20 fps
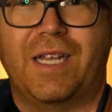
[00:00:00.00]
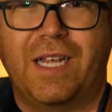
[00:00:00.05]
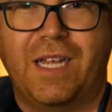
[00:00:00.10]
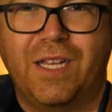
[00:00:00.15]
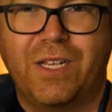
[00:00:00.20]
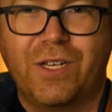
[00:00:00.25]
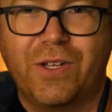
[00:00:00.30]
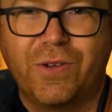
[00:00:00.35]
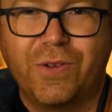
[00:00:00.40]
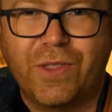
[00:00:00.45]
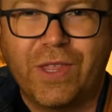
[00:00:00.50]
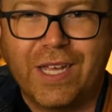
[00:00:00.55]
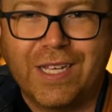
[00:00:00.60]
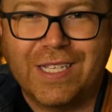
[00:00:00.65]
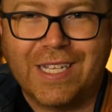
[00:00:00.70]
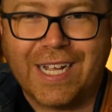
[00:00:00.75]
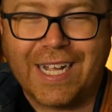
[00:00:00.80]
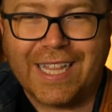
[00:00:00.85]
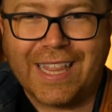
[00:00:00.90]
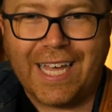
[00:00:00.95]
do
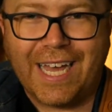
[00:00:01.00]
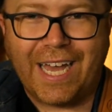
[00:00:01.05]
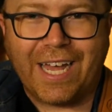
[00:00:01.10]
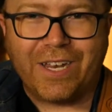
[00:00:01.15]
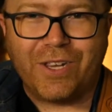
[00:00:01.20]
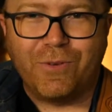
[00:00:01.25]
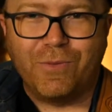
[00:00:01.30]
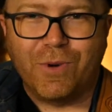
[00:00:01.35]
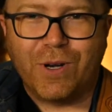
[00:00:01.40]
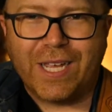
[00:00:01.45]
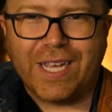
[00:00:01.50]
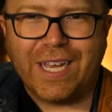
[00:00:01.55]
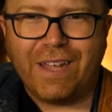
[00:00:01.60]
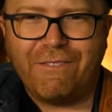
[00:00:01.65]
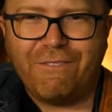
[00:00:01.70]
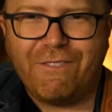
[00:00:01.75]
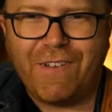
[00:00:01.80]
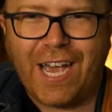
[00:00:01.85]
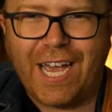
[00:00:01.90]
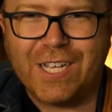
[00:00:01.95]
things like that, you want to
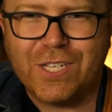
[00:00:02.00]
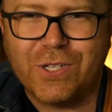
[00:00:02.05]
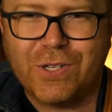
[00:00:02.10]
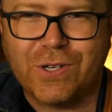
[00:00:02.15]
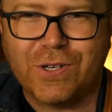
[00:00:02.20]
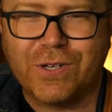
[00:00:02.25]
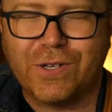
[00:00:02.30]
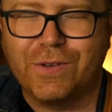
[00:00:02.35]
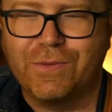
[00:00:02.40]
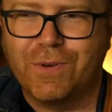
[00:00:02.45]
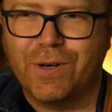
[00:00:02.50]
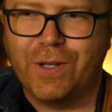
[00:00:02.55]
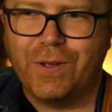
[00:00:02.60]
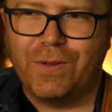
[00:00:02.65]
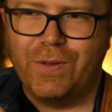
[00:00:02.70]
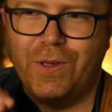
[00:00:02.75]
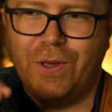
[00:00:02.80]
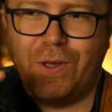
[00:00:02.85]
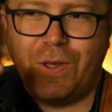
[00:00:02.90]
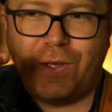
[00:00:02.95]
get faster, you want
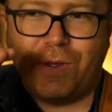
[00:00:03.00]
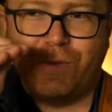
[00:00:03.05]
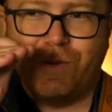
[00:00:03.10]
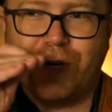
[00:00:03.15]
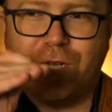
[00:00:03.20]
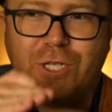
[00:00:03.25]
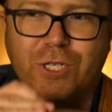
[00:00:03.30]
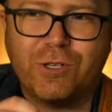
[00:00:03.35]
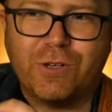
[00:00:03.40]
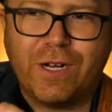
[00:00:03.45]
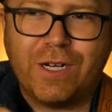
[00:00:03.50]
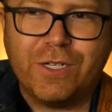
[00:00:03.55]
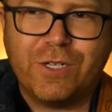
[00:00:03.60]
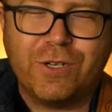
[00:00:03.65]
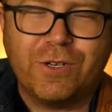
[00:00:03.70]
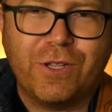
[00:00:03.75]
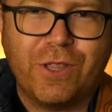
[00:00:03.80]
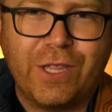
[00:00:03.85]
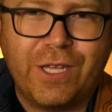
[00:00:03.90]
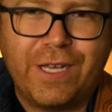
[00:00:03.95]
to
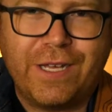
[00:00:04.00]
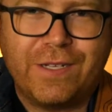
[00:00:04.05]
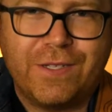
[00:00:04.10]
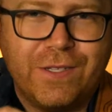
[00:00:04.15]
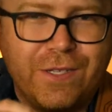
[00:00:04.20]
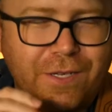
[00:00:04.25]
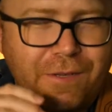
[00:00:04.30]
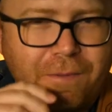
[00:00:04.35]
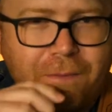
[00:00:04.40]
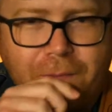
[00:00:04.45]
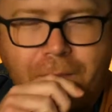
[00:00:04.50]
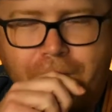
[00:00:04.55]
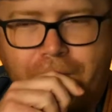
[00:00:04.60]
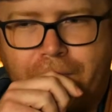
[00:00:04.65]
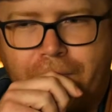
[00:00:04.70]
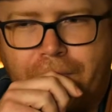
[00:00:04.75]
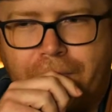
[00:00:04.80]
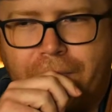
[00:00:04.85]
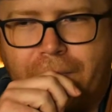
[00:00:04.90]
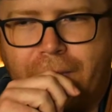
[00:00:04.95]
structure things
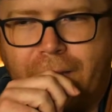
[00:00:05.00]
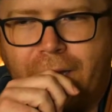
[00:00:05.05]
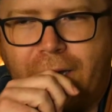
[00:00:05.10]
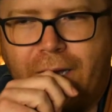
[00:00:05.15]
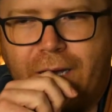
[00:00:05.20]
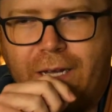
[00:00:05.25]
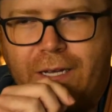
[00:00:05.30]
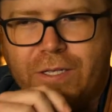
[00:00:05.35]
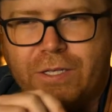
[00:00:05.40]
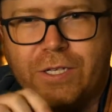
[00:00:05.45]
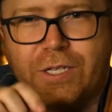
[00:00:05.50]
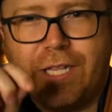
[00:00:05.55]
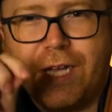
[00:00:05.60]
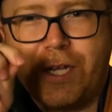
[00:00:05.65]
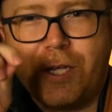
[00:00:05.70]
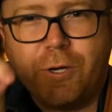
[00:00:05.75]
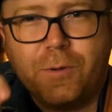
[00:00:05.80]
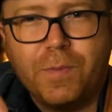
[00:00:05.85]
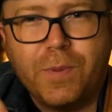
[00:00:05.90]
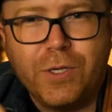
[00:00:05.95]
so
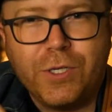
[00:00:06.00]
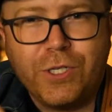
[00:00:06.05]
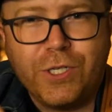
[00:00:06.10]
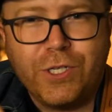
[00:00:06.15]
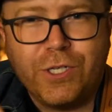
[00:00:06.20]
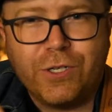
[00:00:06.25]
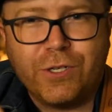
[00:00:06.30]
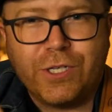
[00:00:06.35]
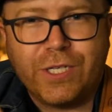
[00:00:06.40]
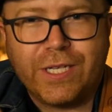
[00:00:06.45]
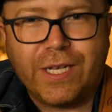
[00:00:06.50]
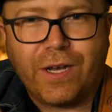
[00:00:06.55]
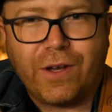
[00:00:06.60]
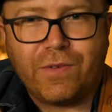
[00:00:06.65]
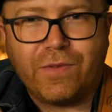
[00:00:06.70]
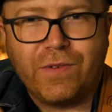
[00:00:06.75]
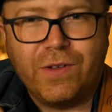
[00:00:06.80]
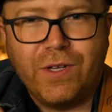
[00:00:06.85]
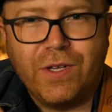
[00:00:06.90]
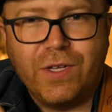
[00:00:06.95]
that you're pushing
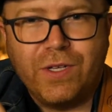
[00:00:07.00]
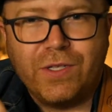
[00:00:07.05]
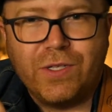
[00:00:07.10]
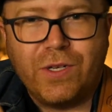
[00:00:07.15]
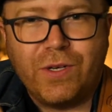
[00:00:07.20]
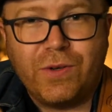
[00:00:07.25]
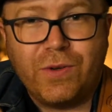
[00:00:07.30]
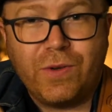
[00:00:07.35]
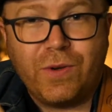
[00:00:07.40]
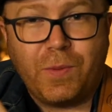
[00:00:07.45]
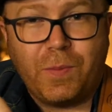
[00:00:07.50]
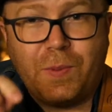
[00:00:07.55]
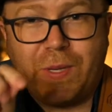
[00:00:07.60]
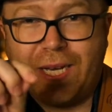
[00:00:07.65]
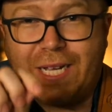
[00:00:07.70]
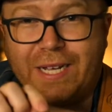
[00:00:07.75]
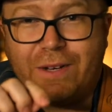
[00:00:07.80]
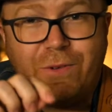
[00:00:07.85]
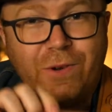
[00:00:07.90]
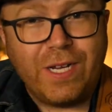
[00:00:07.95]
yourself. So
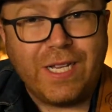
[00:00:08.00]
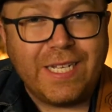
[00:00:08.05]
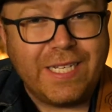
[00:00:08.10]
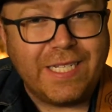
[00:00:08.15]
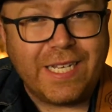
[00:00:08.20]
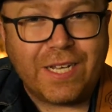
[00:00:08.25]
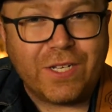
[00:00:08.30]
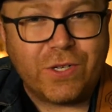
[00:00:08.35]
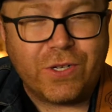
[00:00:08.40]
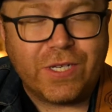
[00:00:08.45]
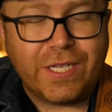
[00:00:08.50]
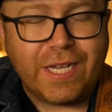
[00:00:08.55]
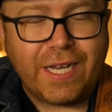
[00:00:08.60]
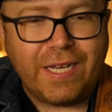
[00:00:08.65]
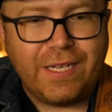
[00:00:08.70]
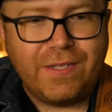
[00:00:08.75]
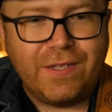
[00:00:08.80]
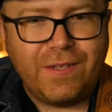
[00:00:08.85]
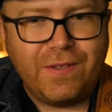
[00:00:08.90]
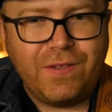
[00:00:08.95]
pick one of these
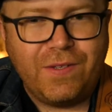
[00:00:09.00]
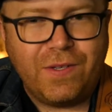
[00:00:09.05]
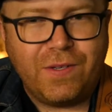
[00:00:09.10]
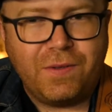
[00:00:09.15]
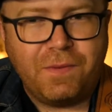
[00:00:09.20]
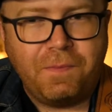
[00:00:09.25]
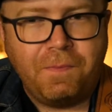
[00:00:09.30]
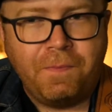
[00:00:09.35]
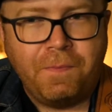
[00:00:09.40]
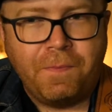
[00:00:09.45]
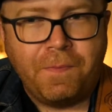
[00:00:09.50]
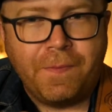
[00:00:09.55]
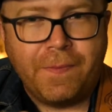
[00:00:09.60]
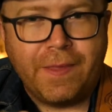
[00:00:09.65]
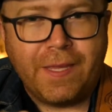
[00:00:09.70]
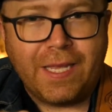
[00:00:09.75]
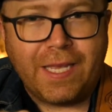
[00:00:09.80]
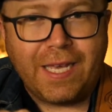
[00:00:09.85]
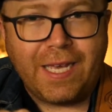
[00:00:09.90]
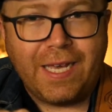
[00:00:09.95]
exercises
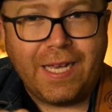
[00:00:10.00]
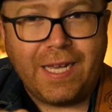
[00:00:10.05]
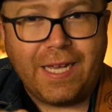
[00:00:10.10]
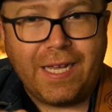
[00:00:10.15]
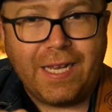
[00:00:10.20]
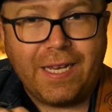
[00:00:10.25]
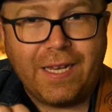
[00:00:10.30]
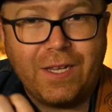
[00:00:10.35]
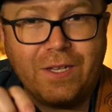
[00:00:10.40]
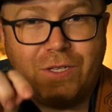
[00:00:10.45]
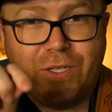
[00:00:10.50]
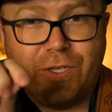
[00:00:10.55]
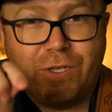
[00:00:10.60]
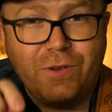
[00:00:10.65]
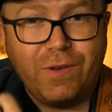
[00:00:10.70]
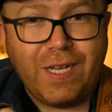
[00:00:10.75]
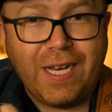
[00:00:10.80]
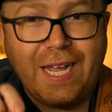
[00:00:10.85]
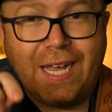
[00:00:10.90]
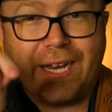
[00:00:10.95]
and
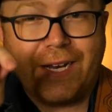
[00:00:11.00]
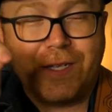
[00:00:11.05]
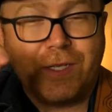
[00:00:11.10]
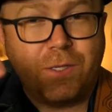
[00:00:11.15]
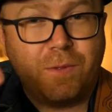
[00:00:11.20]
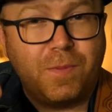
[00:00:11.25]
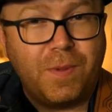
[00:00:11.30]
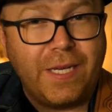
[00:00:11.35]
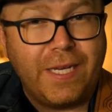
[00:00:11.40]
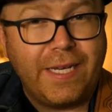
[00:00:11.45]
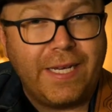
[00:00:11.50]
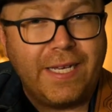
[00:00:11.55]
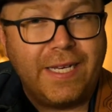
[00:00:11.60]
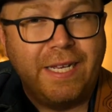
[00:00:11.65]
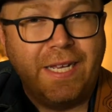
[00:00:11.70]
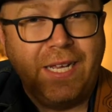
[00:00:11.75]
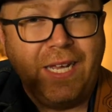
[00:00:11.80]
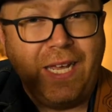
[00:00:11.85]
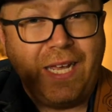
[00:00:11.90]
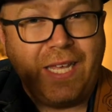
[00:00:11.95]
do it at a
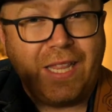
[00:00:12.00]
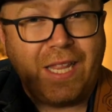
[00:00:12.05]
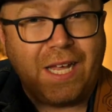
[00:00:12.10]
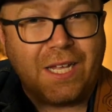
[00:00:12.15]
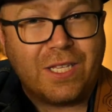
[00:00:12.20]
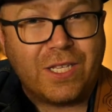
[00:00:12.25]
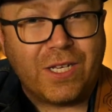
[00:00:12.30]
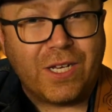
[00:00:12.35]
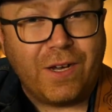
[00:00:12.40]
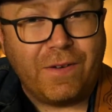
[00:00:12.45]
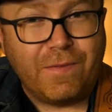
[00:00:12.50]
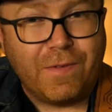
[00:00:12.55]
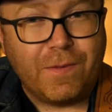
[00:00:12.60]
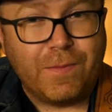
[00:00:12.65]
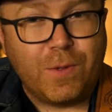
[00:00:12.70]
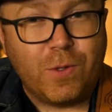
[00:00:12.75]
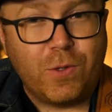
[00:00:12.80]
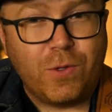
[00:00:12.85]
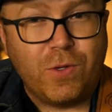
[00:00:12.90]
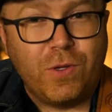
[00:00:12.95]
speed that's
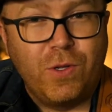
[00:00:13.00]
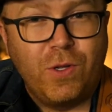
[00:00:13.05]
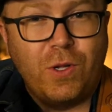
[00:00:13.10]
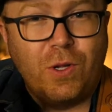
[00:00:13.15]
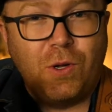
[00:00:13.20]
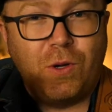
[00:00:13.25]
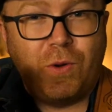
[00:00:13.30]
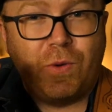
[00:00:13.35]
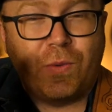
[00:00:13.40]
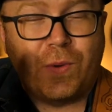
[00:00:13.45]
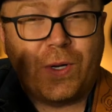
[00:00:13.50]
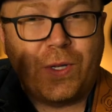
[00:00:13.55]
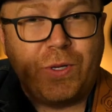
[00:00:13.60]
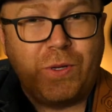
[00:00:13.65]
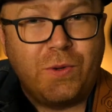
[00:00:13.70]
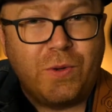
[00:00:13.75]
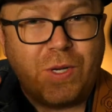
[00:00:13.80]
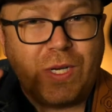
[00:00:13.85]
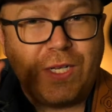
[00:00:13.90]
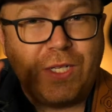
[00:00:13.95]
comfortable, where
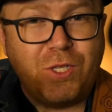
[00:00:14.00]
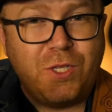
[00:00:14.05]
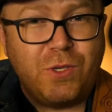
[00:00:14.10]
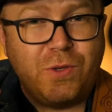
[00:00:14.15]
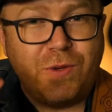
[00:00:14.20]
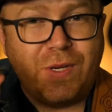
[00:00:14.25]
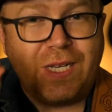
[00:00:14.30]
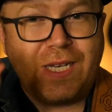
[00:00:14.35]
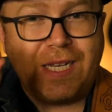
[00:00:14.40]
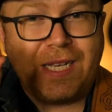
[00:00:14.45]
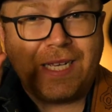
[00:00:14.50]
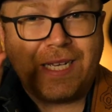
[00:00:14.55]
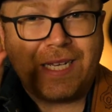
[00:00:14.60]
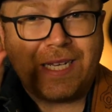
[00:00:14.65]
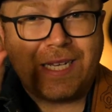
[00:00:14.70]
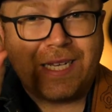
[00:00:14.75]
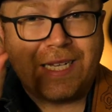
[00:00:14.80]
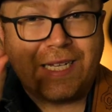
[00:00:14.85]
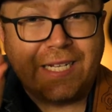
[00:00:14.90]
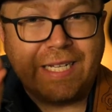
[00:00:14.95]
you can do it
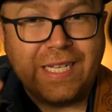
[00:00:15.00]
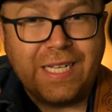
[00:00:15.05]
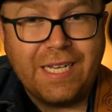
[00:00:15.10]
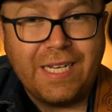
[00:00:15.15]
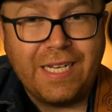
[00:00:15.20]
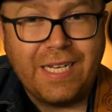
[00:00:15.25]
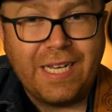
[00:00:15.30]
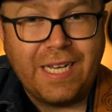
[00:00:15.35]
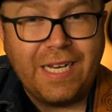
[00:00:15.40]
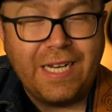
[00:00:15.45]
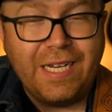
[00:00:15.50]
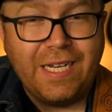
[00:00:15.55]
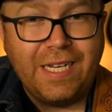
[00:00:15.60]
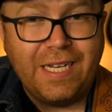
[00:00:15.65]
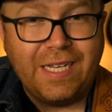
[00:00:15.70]
cleanly